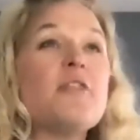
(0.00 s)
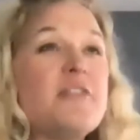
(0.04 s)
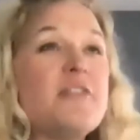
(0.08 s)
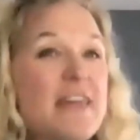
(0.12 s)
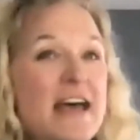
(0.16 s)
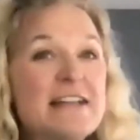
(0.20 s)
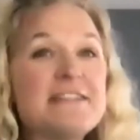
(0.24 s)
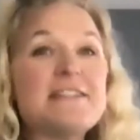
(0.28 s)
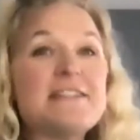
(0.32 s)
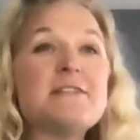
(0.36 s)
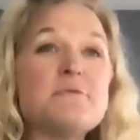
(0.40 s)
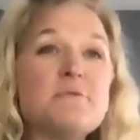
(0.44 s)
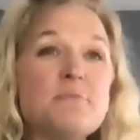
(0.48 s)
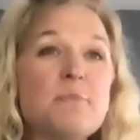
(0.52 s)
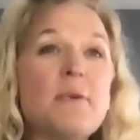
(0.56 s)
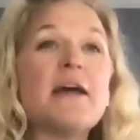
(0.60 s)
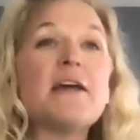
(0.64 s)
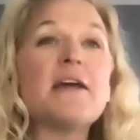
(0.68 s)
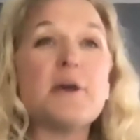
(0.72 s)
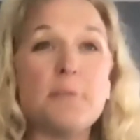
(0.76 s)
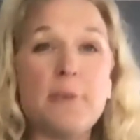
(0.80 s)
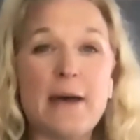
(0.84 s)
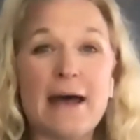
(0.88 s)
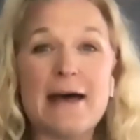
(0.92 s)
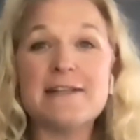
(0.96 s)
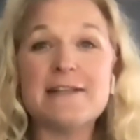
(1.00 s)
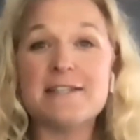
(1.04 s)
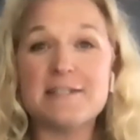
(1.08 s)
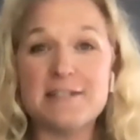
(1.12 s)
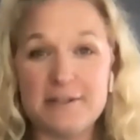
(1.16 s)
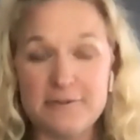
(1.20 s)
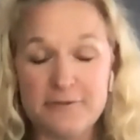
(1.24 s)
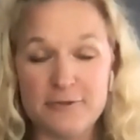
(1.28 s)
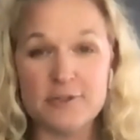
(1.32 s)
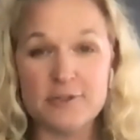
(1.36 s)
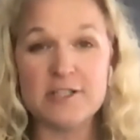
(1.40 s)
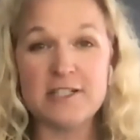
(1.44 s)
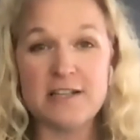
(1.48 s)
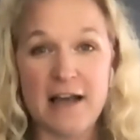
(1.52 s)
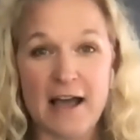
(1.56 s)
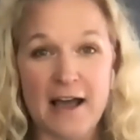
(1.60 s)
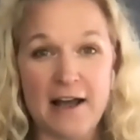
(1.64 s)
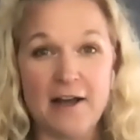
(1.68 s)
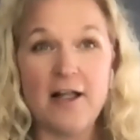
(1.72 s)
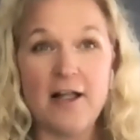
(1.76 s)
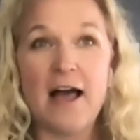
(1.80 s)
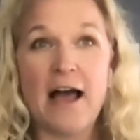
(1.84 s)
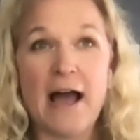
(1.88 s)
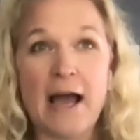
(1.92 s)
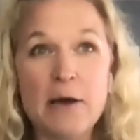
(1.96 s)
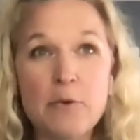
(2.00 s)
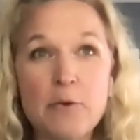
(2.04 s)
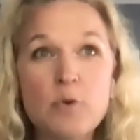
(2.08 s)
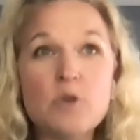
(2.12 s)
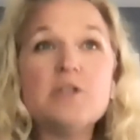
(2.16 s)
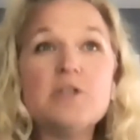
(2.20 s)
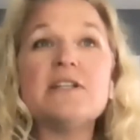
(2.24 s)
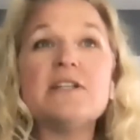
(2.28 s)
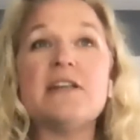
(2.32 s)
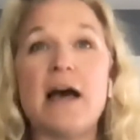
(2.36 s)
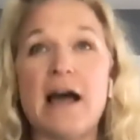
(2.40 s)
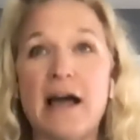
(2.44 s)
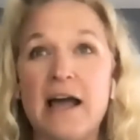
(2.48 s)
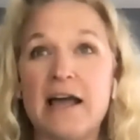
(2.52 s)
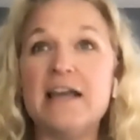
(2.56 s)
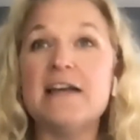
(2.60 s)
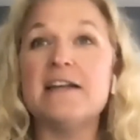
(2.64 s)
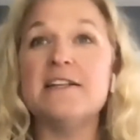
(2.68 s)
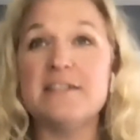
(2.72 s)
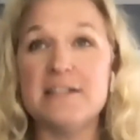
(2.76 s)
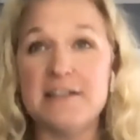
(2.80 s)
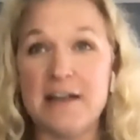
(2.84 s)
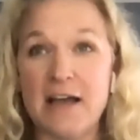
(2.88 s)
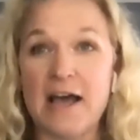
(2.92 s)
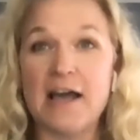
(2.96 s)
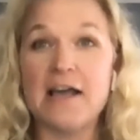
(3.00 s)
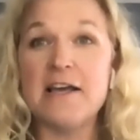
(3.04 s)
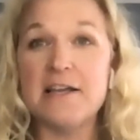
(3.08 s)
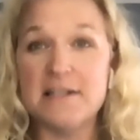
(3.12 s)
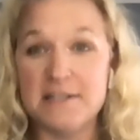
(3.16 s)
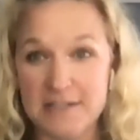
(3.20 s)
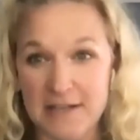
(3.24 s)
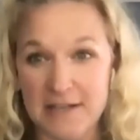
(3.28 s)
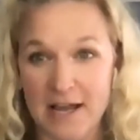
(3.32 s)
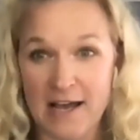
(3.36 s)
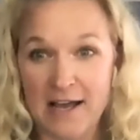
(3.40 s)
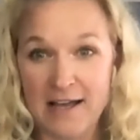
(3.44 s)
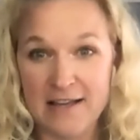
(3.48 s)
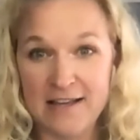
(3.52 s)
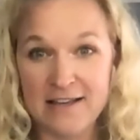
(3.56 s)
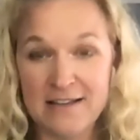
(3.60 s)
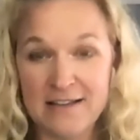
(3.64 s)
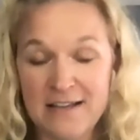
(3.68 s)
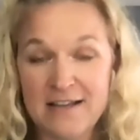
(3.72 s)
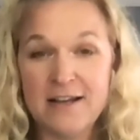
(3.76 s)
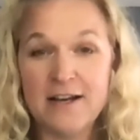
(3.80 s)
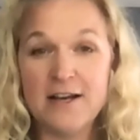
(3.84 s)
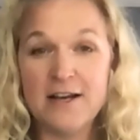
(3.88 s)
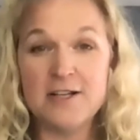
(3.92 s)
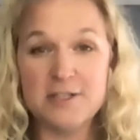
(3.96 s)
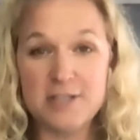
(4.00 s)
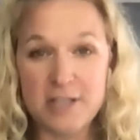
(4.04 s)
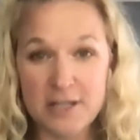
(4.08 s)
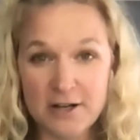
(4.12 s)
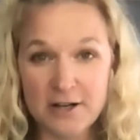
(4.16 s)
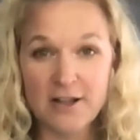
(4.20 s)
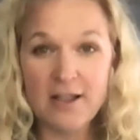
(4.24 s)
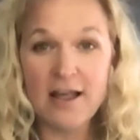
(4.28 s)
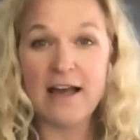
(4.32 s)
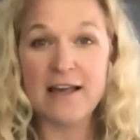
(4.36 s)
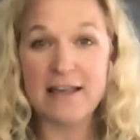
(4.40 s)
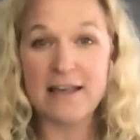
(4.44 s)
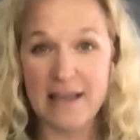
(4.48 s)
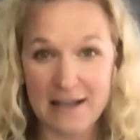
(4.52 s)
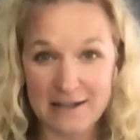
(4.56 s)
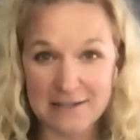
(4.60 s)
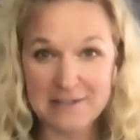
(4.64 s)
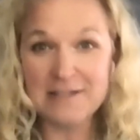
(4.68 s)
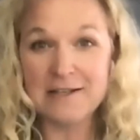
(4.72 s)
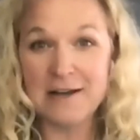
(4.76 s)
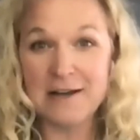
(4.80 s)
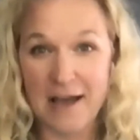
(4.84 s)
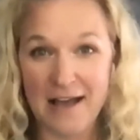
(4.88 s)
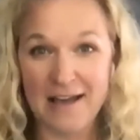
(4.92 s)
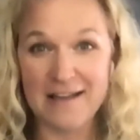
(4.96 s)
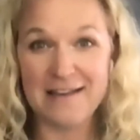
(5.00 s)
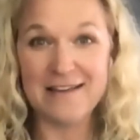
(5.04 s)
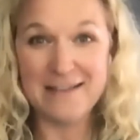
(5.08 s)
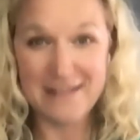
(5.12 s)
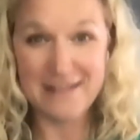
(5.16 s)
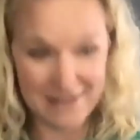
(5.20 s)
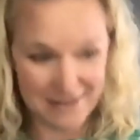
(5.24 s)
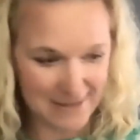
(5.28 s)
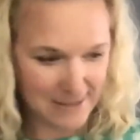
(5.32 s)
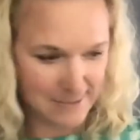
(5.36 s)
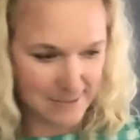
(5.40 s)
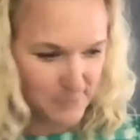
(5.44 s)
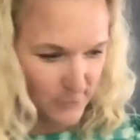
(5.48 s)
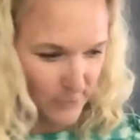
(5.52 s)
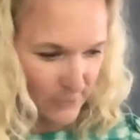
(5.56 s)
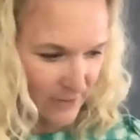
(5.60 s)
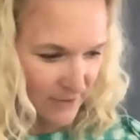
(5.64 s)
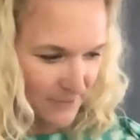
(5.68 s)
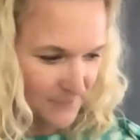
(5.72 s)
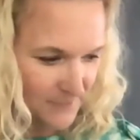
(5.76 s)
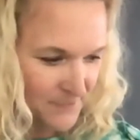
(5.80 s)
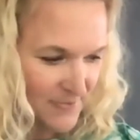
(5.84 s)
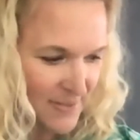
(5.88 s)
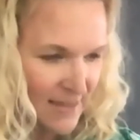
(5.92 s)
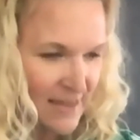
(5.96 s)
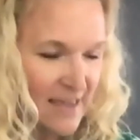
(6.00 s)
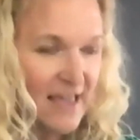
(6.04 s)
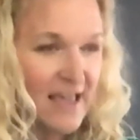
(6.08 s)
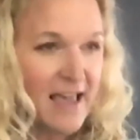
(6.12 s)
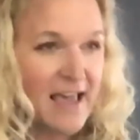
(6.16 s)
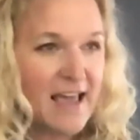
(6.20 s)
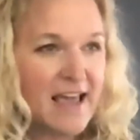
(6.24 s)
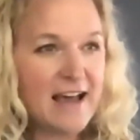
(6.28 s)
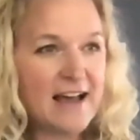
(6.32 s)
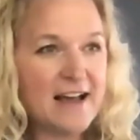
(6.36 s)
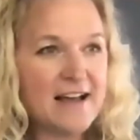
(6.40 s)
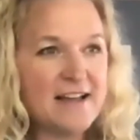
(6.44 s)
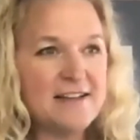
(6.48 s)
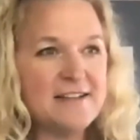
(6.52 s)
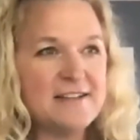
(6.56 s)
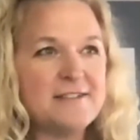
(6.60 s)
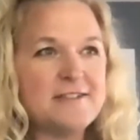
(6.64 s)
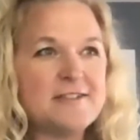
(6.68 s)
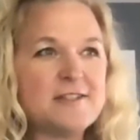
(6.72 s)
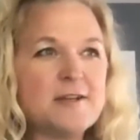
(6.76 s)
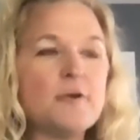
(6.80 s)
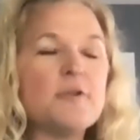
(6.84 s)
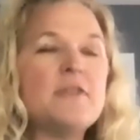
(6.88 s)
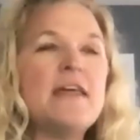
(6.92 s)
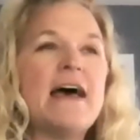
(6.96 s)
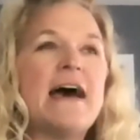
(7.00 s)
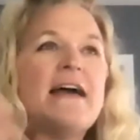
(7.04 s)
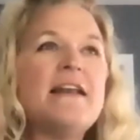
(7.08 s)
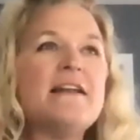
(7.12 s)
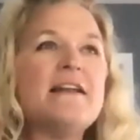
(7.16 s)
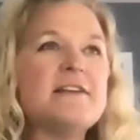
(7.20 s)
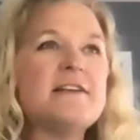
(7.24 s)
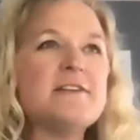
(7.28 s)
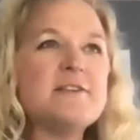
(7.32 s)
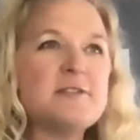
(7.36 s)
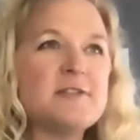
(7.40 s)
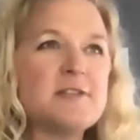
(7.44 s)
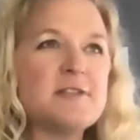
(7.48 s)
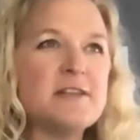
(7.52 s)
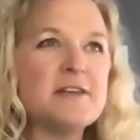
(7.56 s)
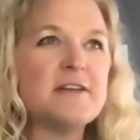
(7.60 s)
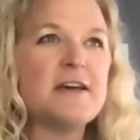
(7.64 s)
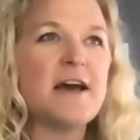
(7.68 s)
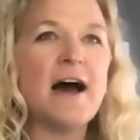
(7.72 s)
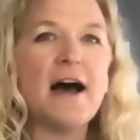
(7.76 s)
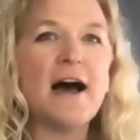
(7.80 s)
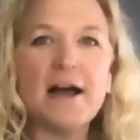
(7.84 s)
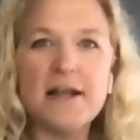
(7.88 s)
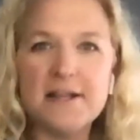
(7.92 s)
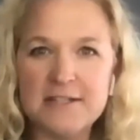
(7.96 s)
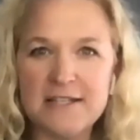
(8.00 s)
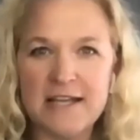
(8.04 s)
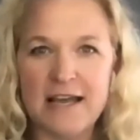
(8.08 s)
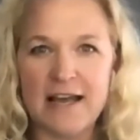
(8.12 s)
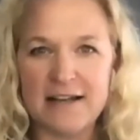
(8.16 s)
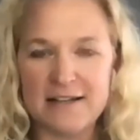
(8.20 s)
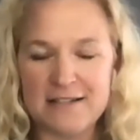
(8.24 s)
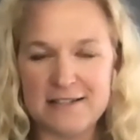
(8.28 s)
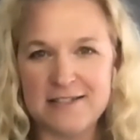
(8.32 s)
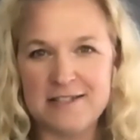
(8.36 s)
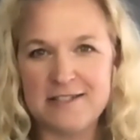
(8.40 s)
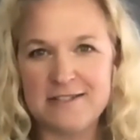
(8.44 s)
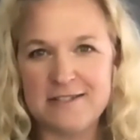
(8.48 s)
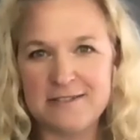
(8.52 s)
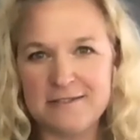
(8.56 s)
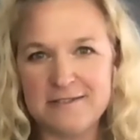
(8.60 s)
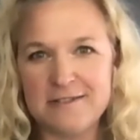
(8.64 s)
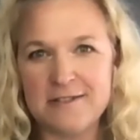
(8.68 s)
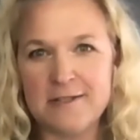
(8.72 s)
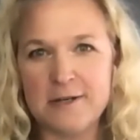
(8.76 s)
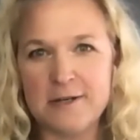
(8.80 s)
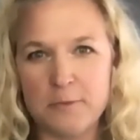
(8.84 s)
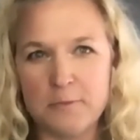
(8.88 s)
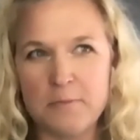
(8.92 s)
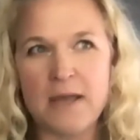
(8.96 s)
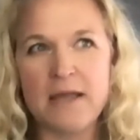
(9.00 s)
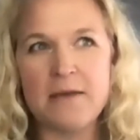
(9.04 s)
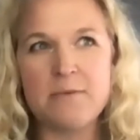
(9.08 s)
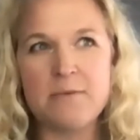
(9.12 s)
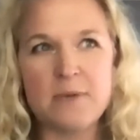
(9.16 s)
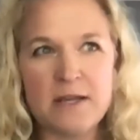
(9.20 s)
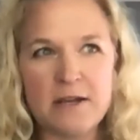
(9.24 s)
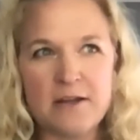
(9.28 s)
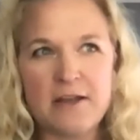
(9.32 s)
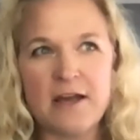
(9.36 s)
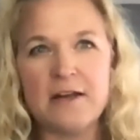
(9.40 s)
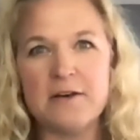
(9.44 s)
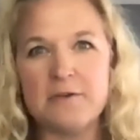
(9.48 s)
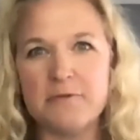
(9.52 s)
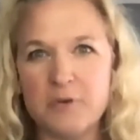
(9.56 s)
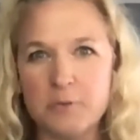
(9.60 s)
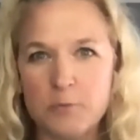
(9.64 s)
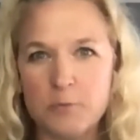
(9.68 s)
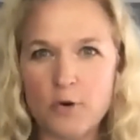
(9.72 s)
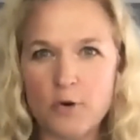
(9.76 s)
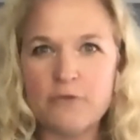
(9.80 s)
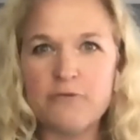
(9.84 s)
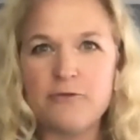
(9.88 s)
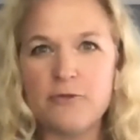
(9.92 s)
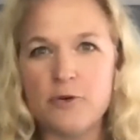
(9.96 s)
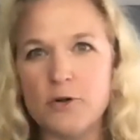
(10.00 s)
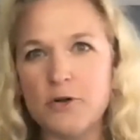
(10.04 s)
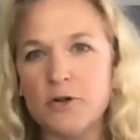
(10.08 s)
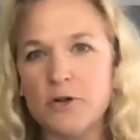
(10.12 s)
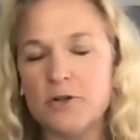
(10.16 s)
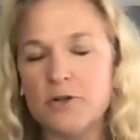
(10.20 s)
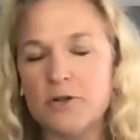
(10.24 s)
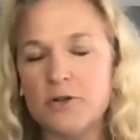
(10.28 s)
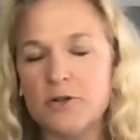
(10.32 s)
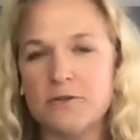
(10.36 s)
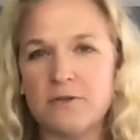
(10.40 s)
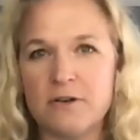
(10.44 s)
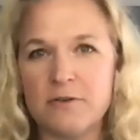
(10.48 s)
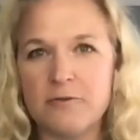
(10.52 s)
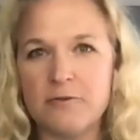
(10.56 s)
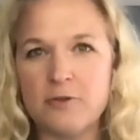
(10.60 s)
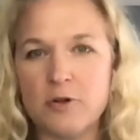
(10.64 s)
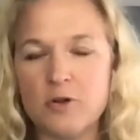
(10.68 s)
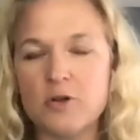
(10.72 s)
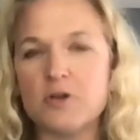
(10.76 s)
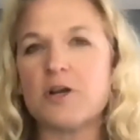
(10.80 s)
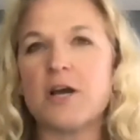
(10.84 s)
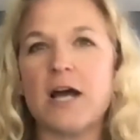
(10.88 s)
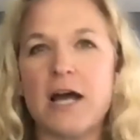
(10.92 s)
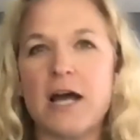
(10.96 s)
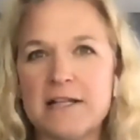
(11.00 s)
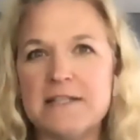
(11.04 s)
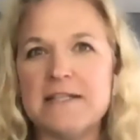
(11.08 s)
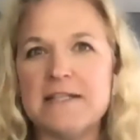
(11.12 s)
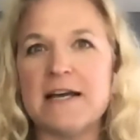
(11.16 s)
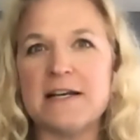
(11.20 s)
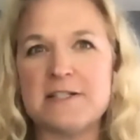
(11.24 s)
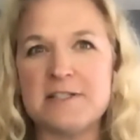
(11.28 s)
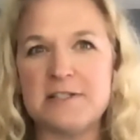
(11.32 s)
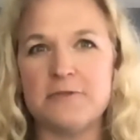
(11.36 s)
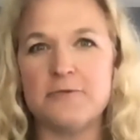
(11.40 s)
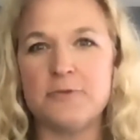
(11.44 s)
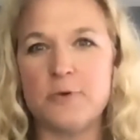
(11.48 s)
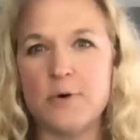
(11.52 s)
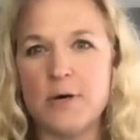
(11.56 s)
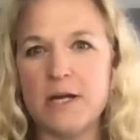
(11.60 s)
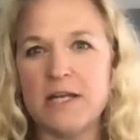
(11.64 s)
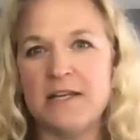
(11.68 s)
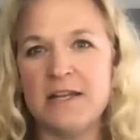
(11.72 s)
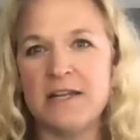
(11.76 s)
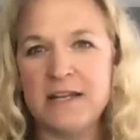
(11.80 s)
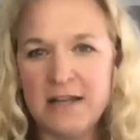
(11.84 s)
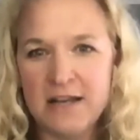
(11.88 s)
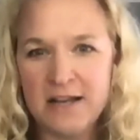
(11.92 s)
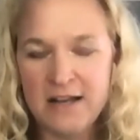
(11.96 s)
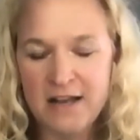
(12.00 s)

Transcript: that's my capacity for denial. I will deny and deny and deny until I can't deny anymore. And so that is the context, you know, maybe kind of a fuller context of what